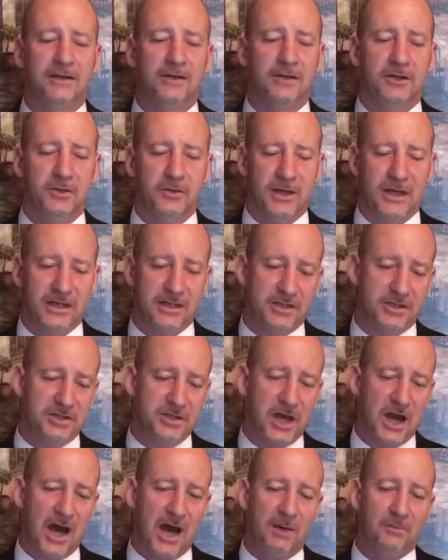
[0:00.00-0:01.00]
do his
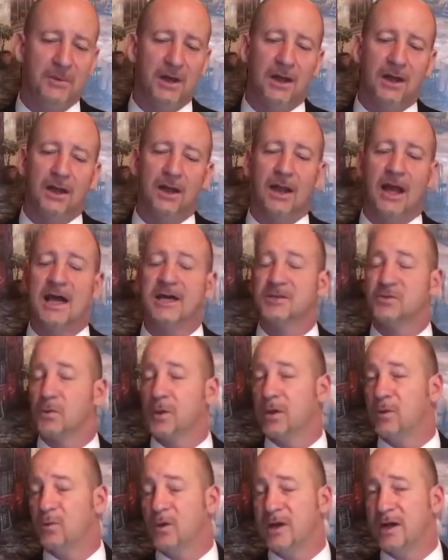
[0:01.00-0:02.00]
job. Last
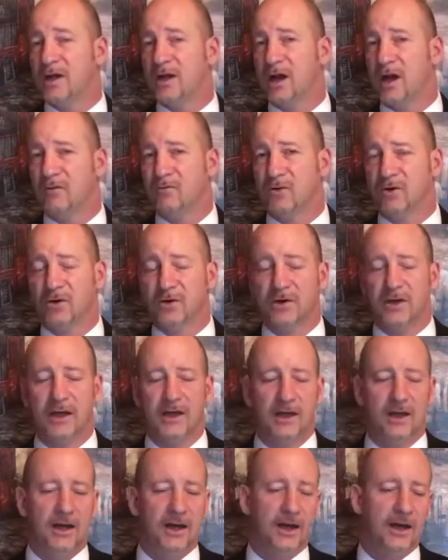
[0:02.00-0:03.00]
week we covered
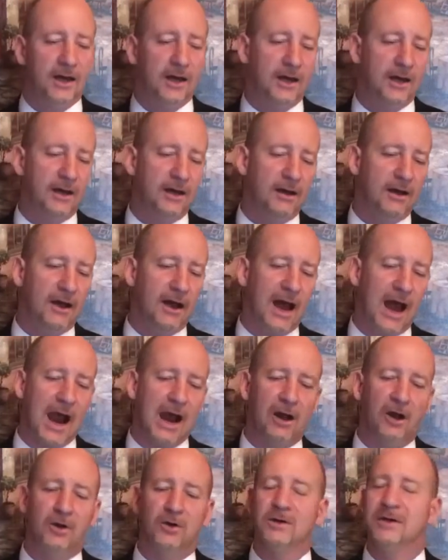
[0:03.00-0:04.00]
uh,
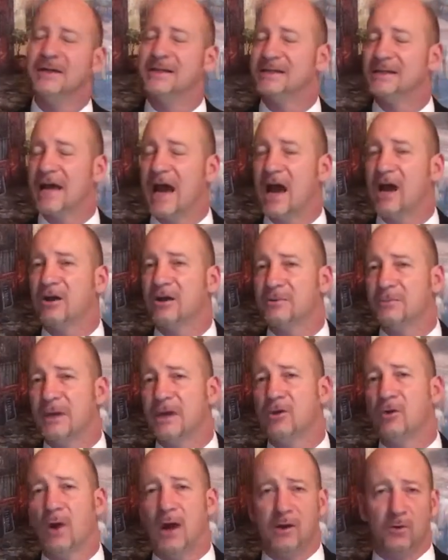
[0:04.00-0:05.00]
our desire to
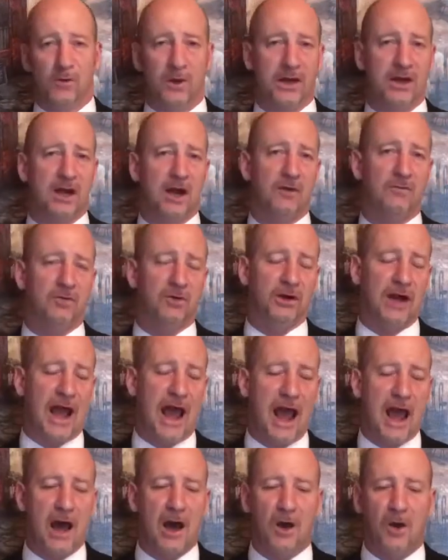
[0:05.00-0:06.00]
be great. We covered
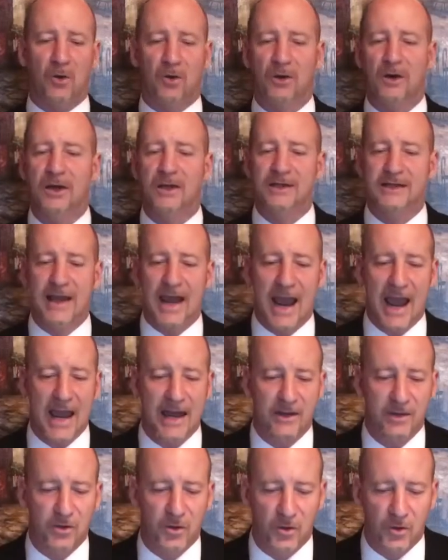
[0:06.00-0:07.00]
how to
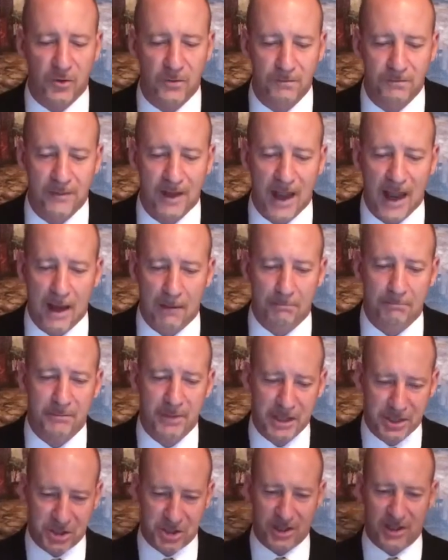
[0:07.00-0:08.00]
handle
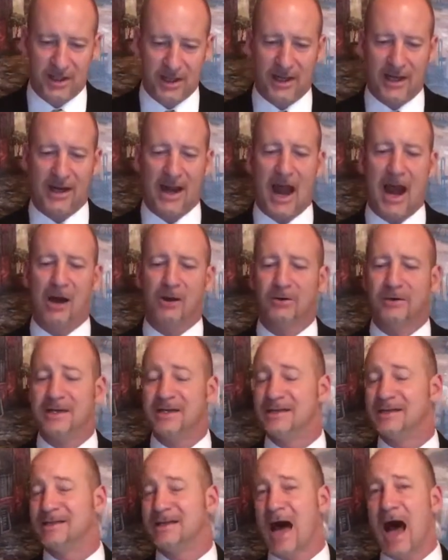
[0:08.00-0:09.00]
ambition and our
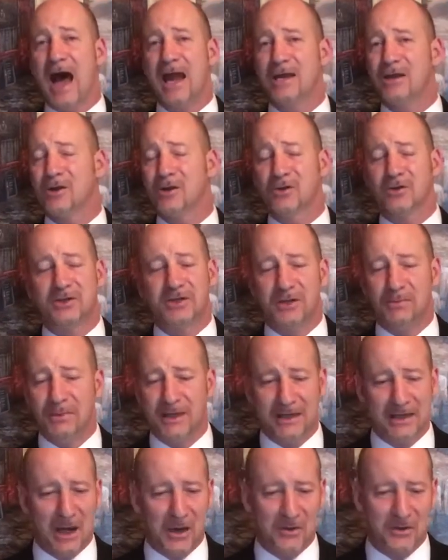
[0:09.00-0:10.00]
desire to
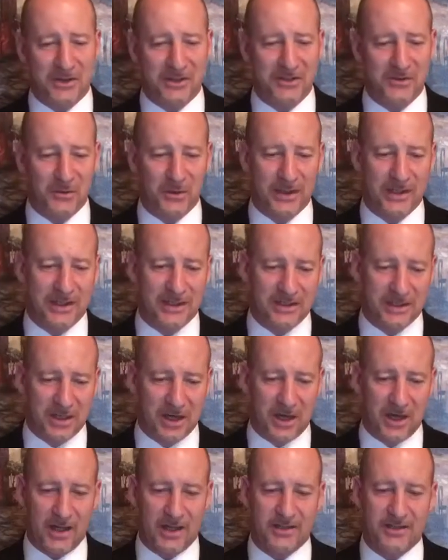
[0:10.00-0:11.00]
be noticed. We
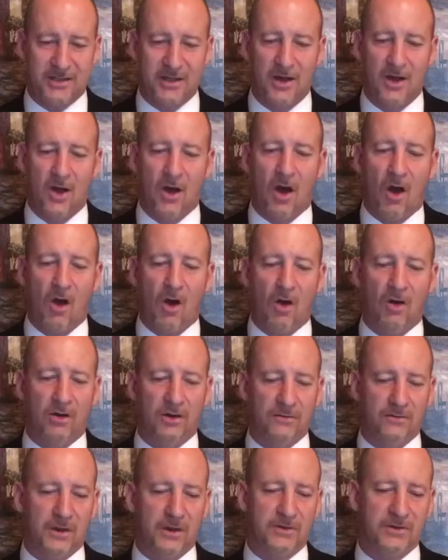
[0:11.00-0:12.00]
discussed all
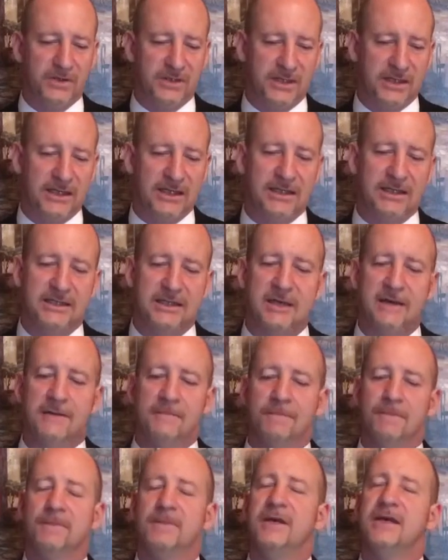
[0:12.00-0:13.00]
of those things.
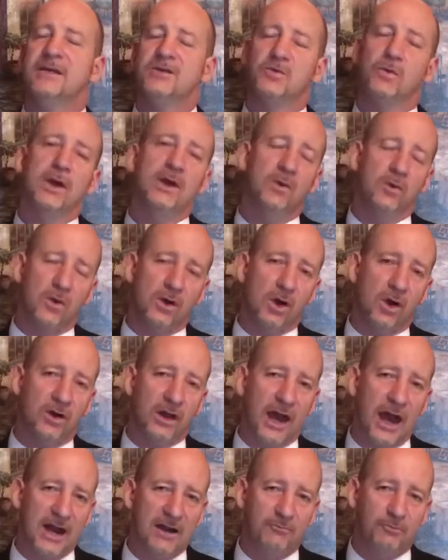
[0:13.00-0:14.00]
This week we're going
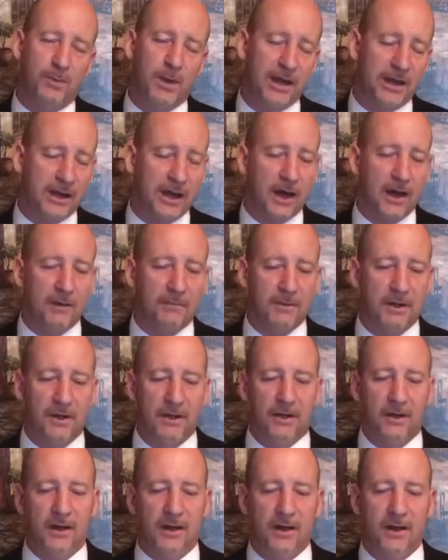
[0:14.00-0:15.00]
to kind of pick up
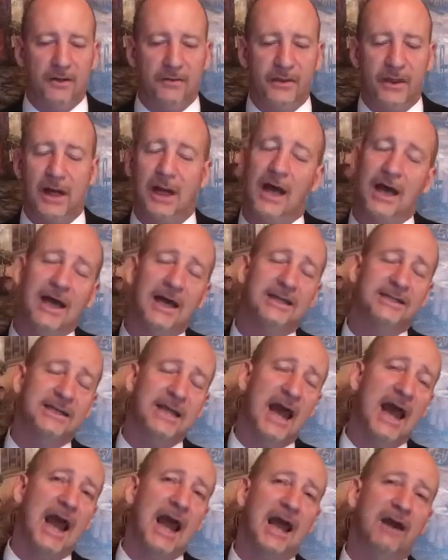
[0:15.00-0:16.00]
uh, the last
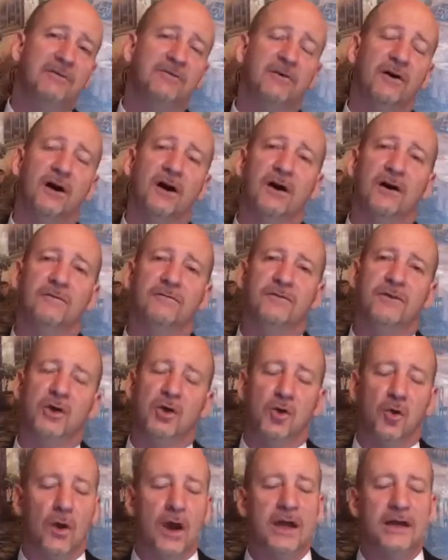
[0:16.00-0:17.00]
half of The
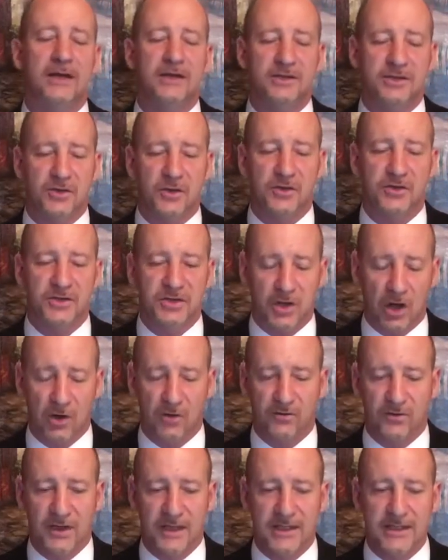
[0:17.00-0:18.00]
Greatest Are
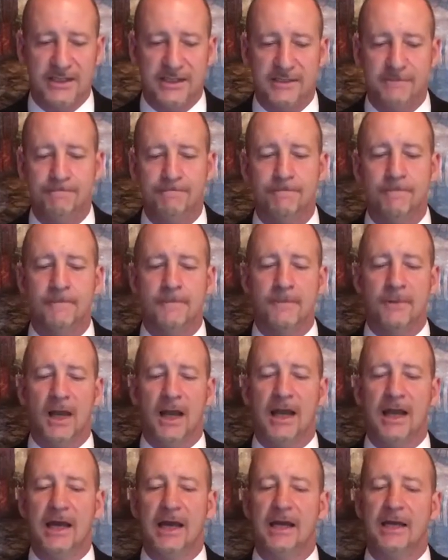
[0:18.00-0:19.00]
Servants.
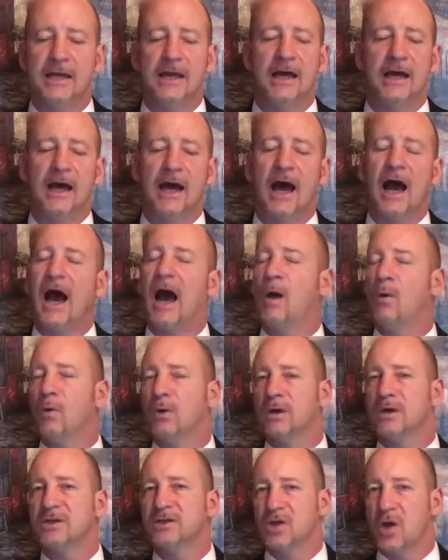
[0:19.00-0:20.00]
And uh, I
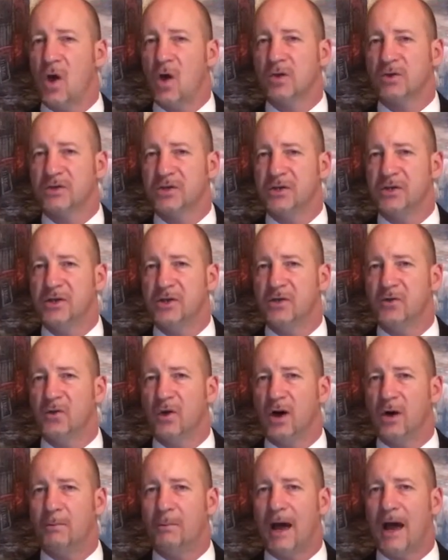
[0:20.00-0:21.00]
want to talk to
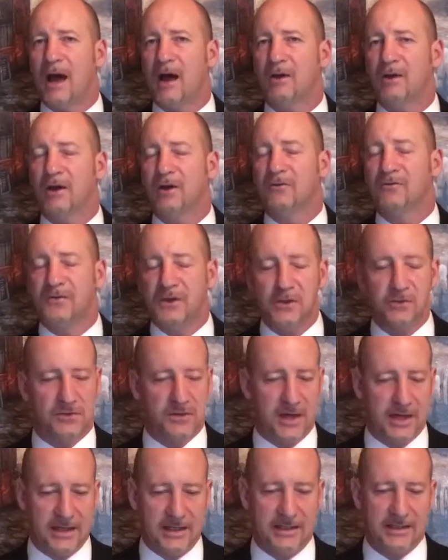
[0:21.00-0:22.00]
you about a few
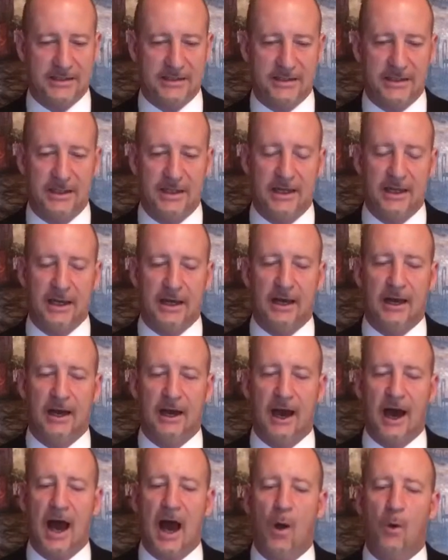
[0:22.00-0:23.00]
things.
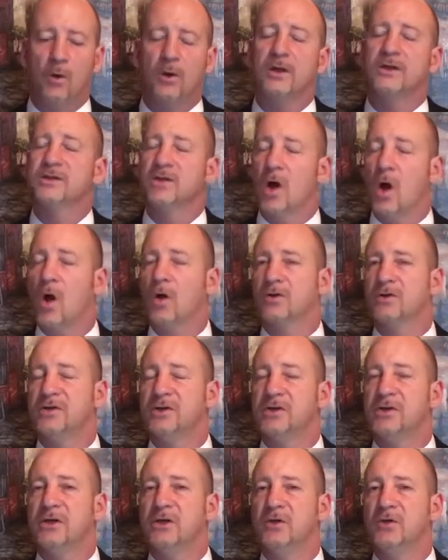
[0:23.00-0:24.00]
Uh, I want to talk
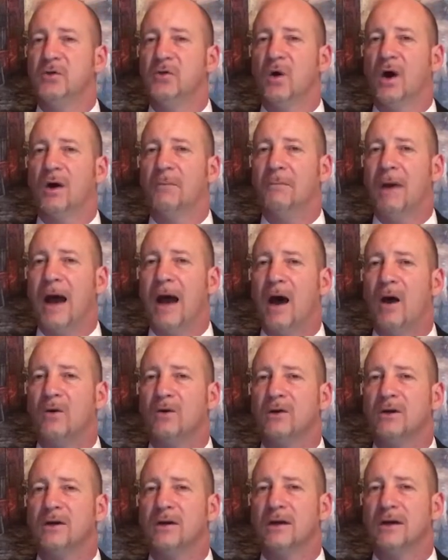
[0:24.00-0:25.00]
to you
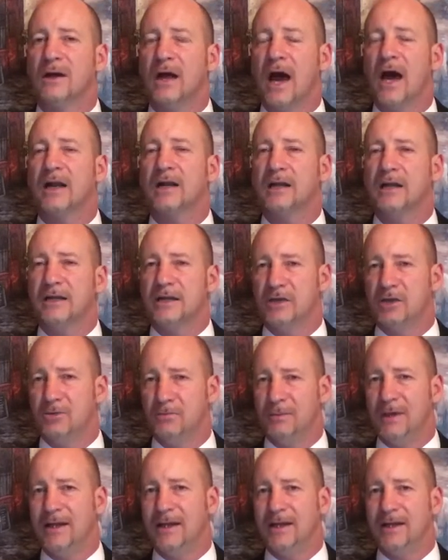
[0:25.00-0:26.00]
about godly
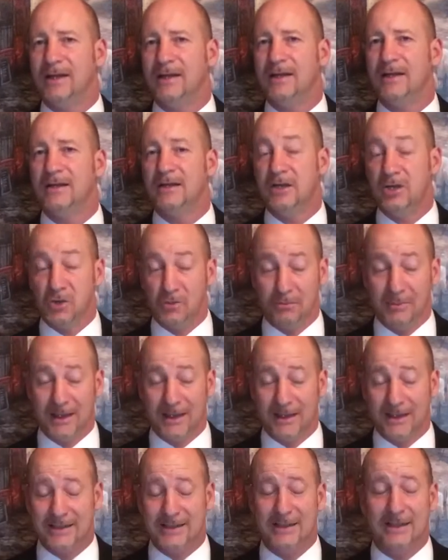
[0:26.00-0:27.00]
humility,
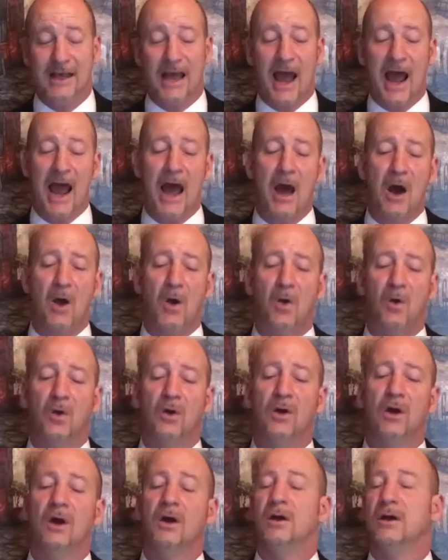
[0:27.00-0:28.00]
humility
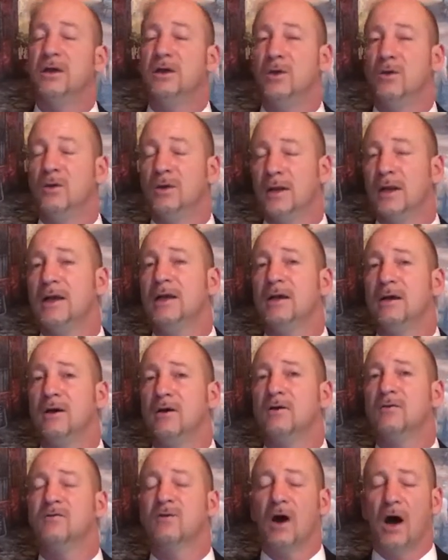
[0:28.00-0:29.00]
how you
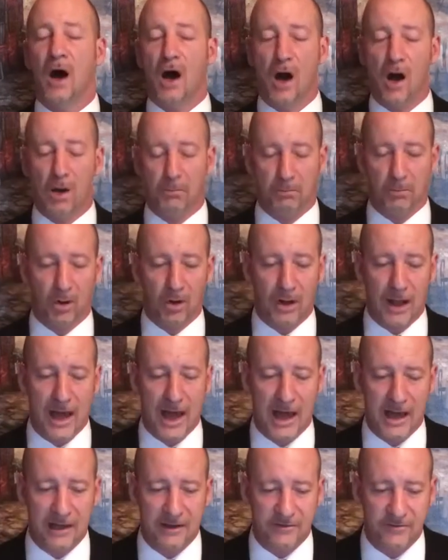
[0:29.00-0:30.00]
live a humble
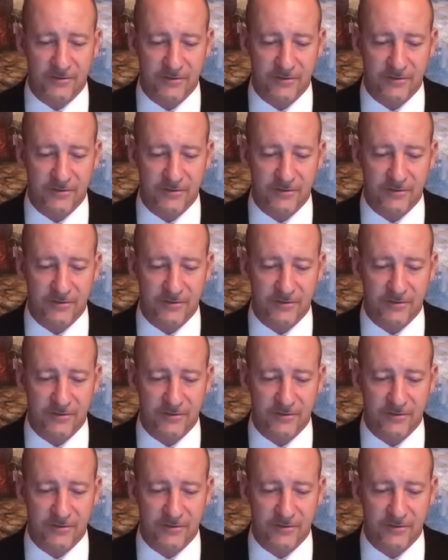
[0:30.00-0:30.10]
life.